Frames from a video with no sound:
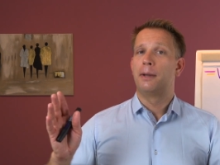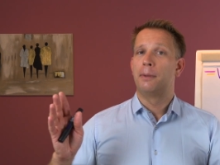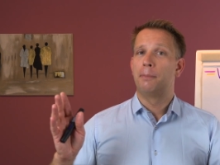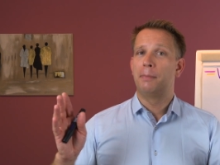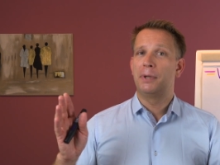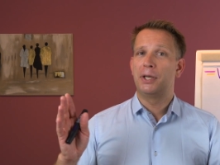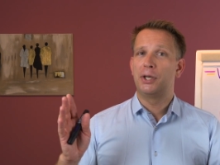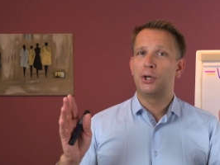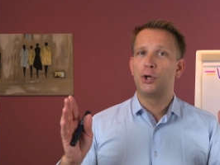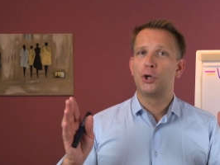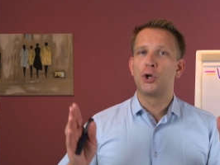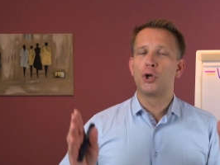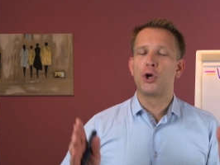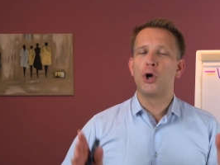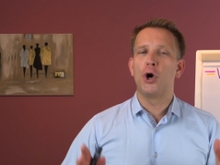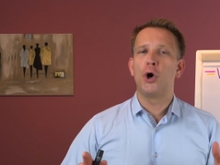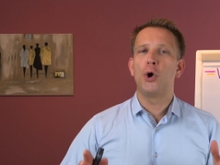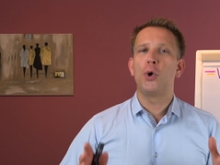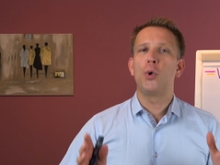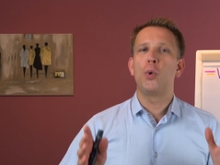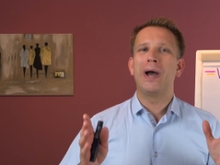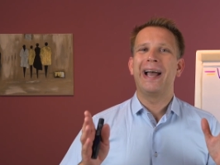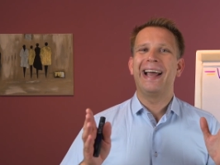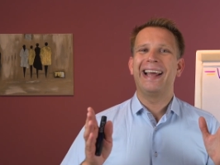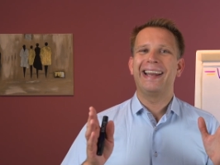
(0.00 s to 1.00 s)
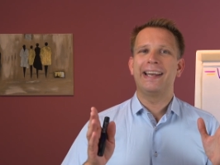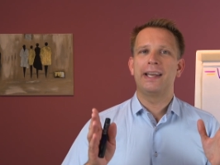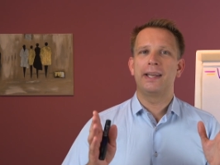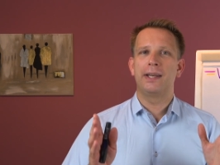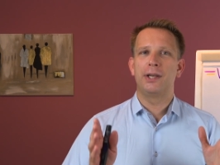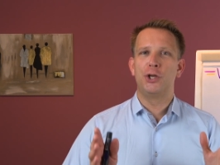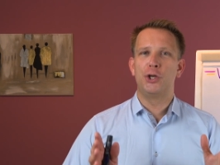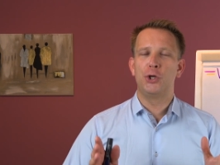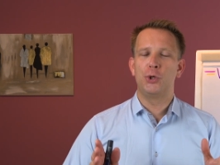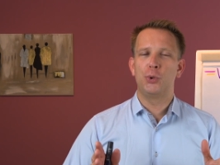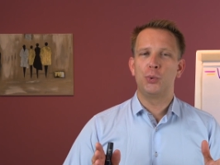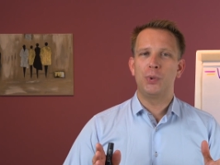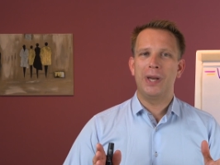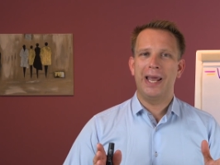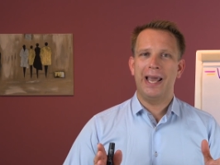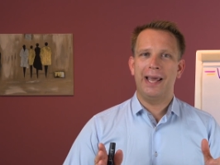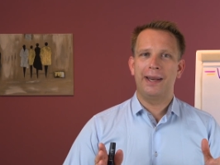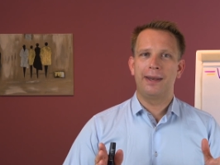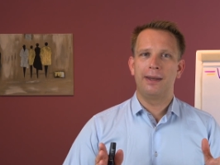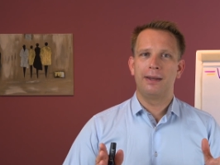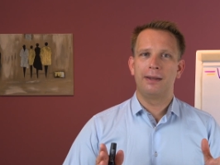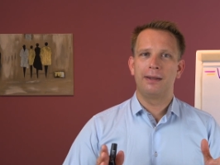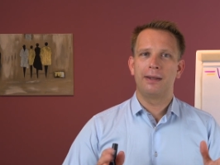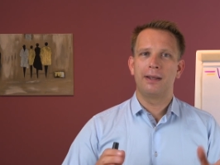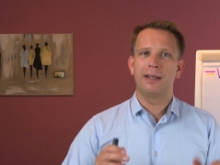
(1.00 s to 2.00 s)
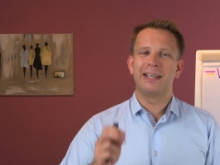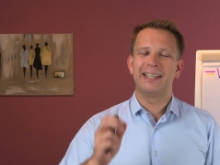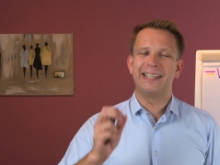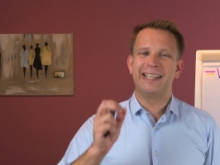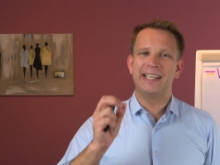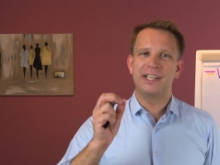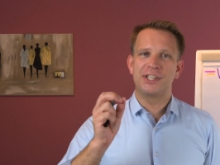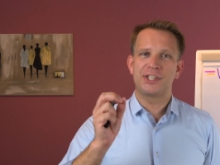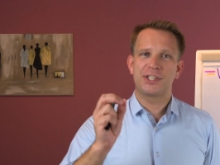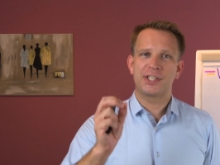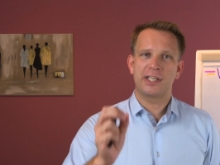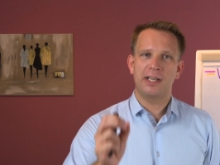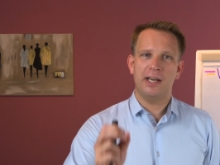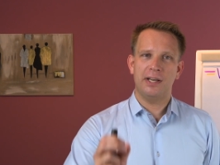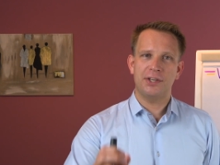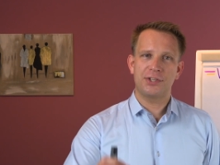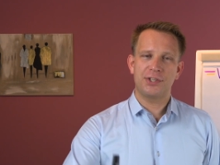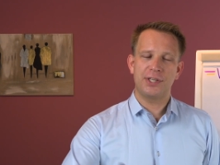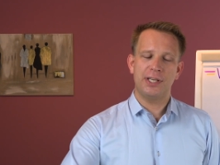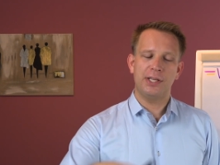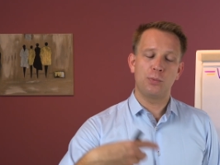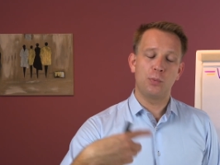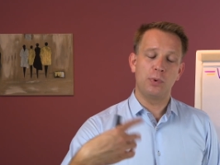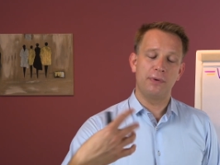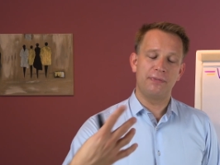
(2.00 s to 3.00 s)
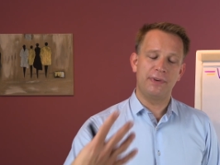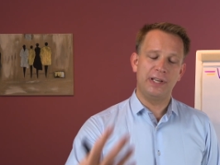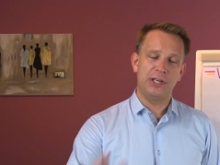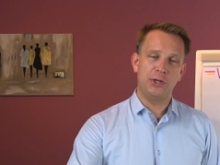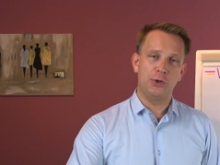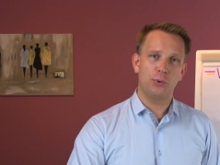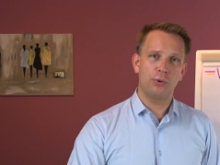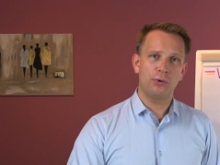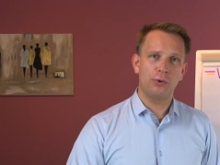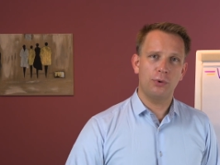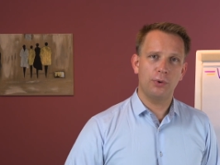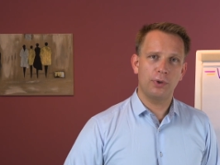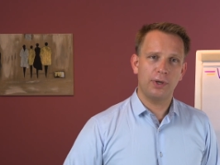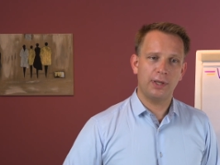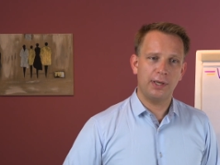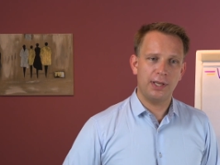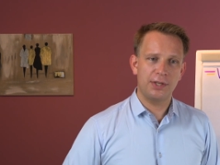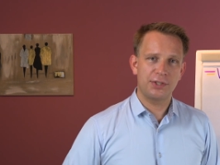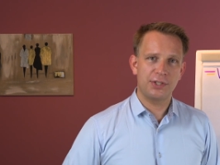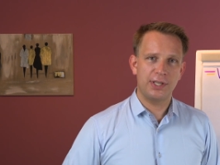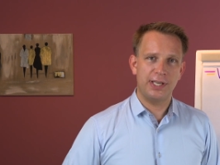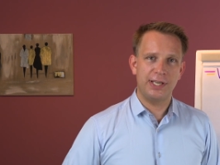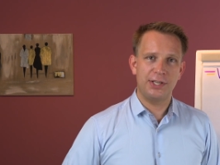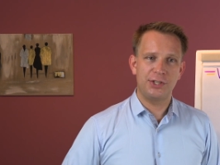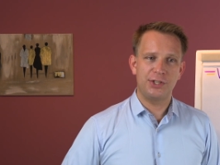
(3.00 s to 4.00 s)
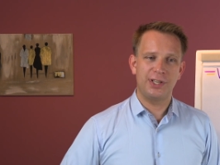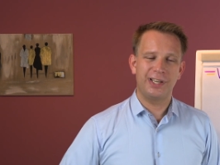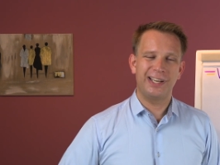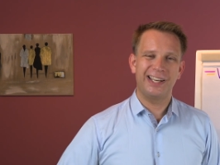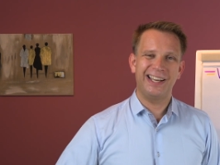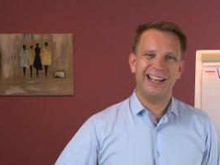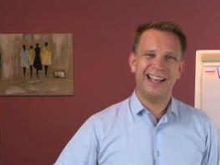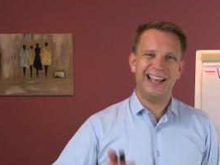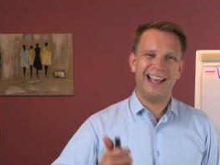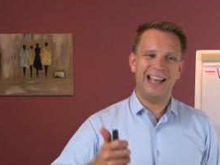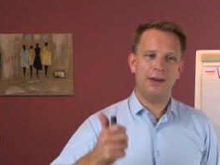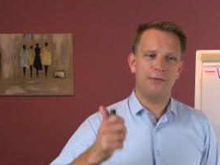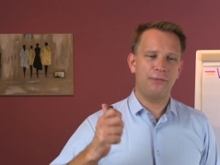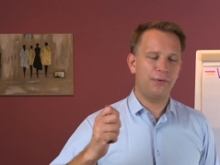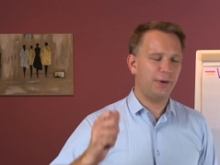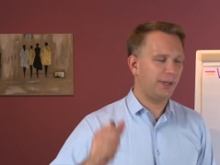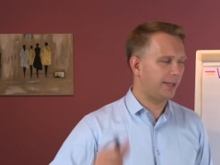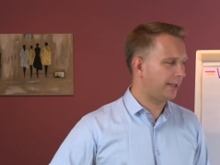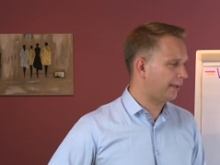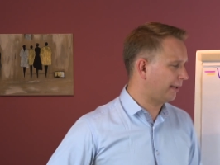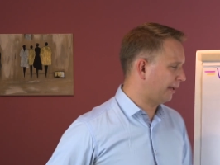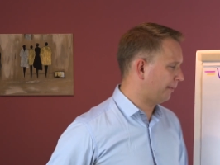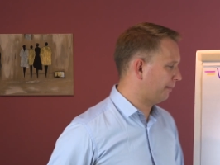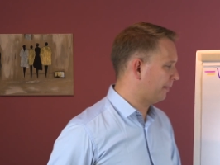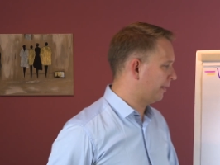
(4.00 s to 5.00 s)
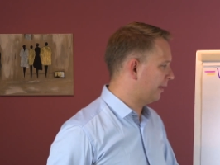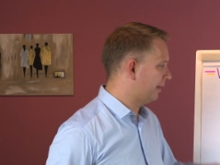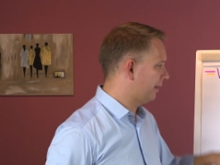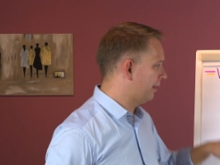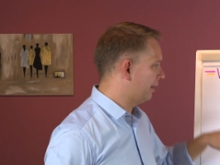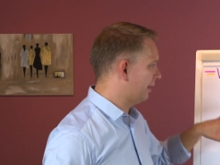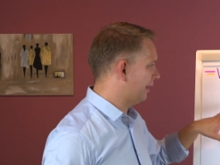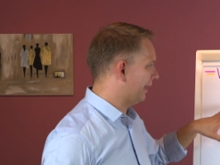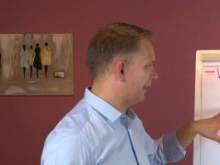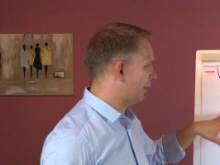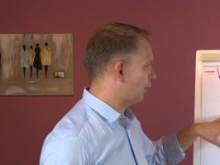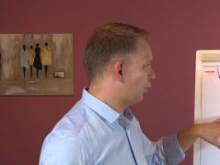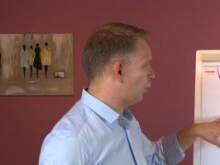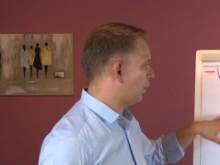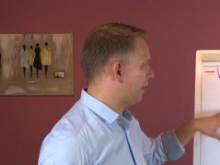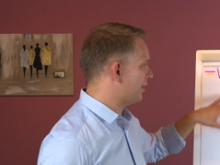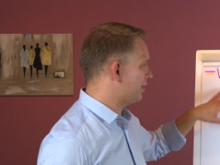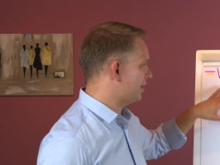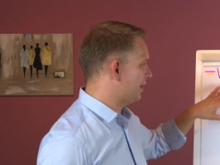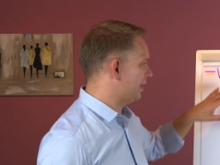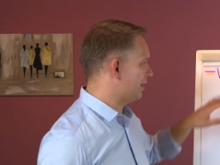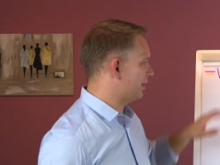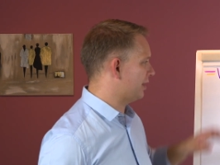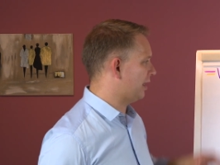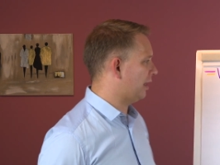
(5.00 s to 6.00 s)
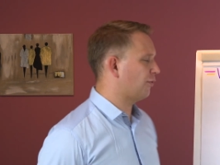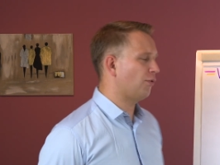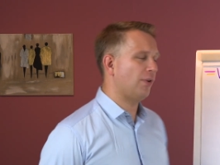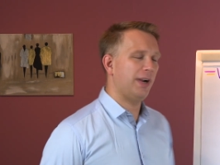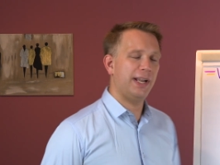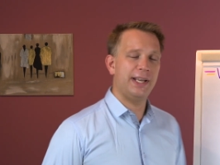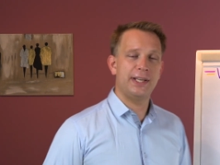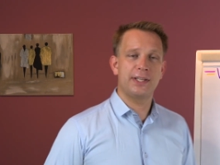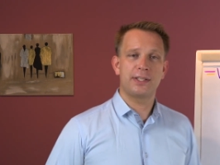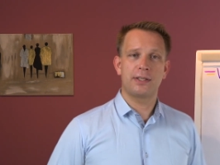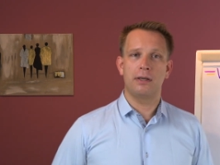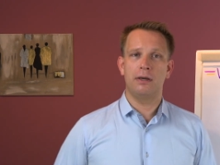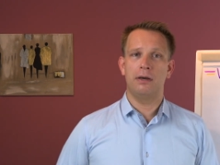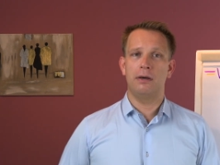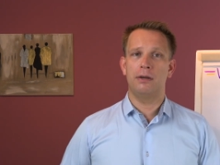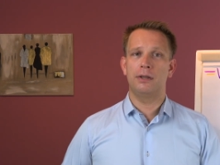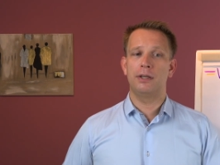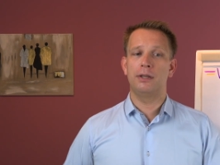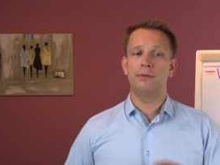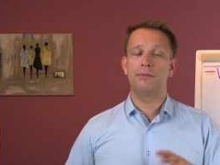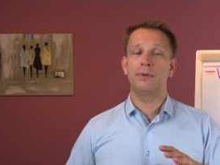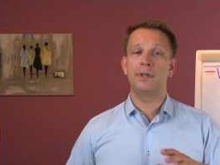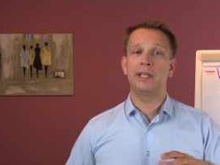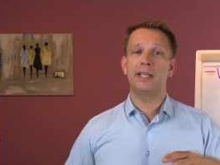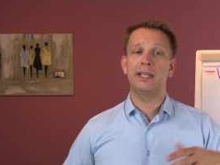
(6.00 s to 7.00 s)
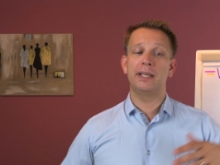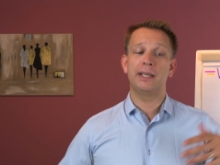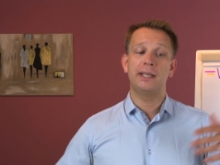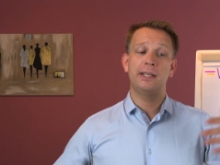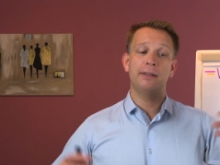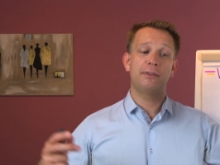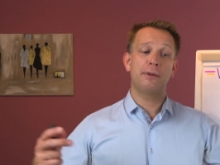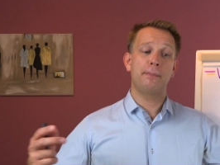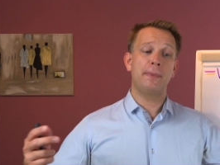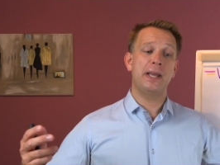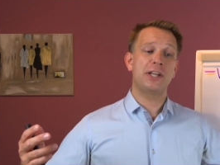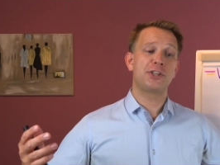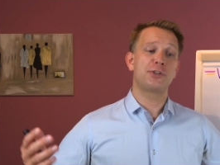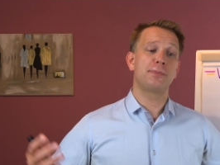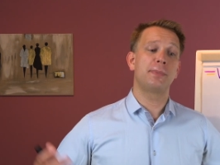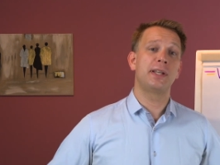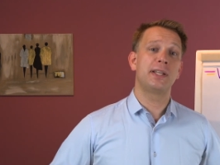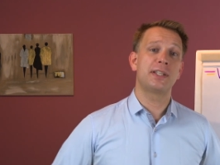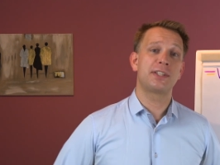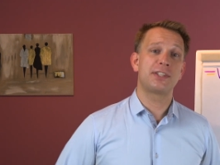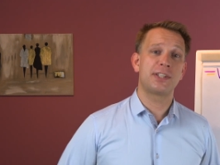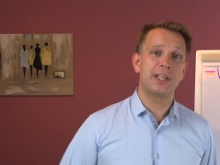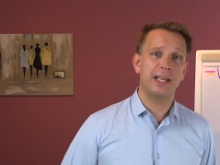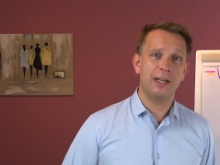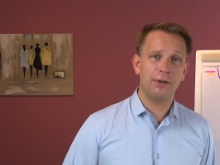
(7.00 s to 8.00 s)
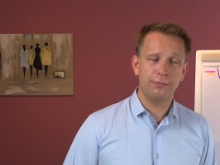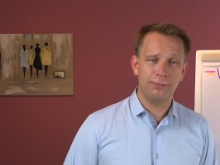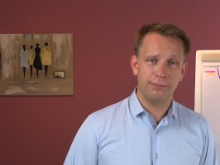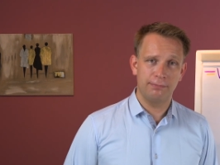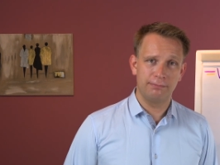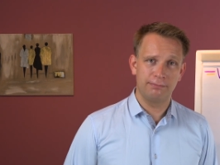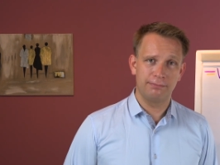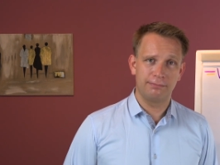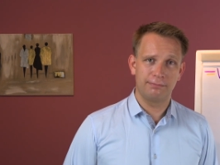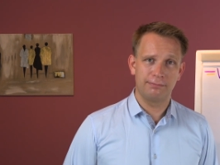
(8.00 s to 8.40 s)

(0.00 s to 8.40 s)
But go and do that. Discuss it within your organization every time that questions are raised on the validity of the measurement itself.